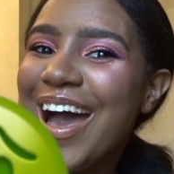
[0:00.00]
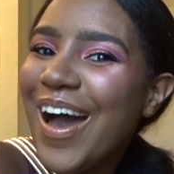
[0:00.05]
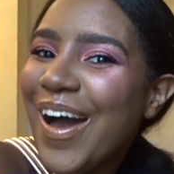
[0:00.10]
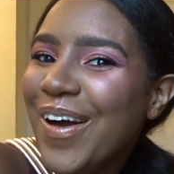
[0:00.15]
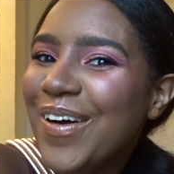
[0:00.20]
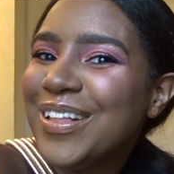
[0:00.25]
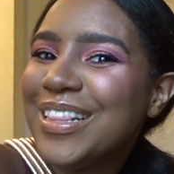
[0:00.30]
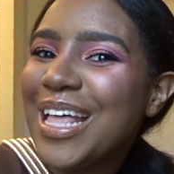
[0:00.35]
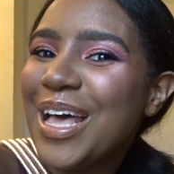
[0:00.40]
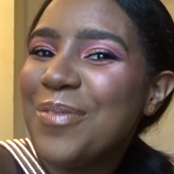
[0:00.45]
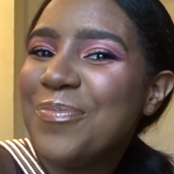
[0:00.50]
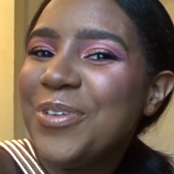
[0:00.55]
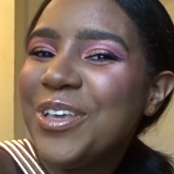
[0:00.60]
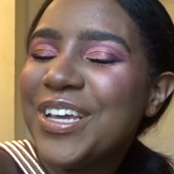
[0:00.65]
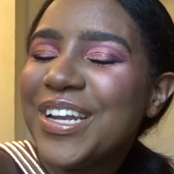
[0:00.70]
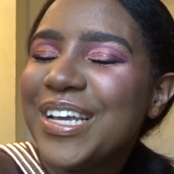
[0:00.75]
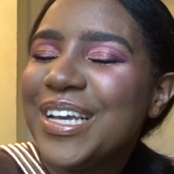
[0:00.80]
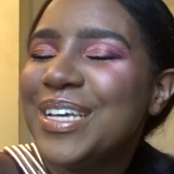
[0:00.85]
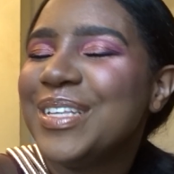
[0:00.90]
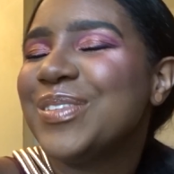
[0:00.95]
Hola
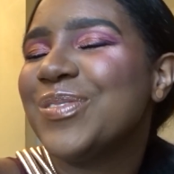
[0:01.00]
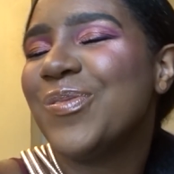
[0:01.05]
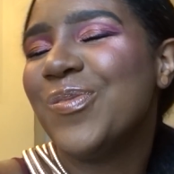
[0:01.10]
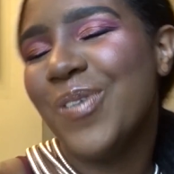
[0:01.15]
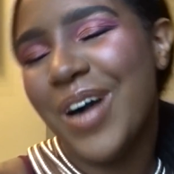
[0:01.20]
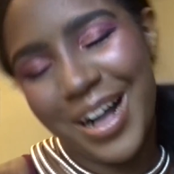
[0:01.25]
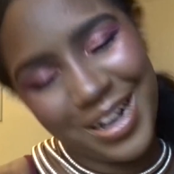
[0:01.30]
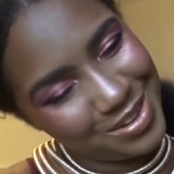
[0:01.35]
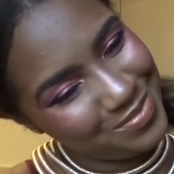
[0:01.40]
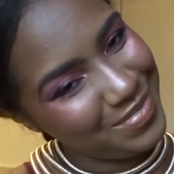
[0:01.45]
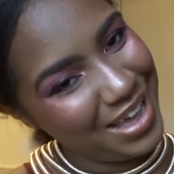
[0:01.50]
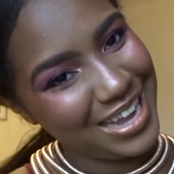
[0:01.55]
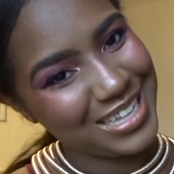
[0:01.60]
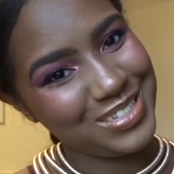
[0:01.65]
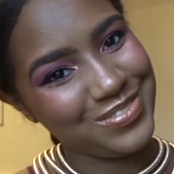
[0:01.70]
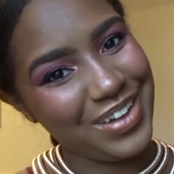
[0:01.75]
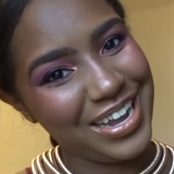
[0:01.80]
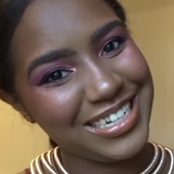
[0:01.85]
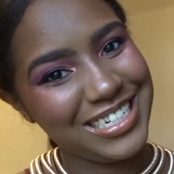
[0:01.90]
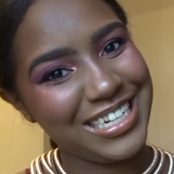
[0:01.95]
beauties, welcome back
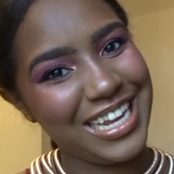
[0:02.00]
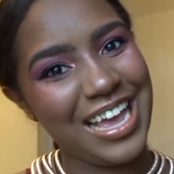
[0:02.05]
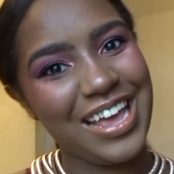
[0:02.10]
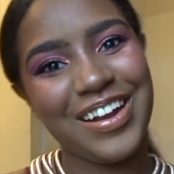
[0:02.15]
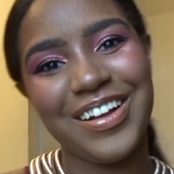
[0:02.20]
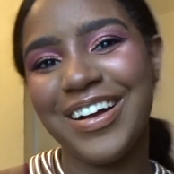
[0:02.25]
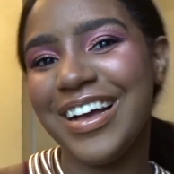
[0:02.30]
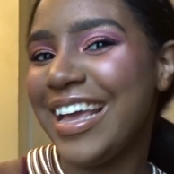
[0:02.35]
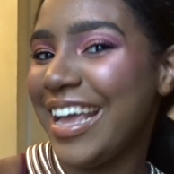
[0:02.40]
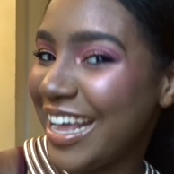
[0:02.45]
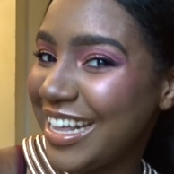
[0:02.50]
to my channel.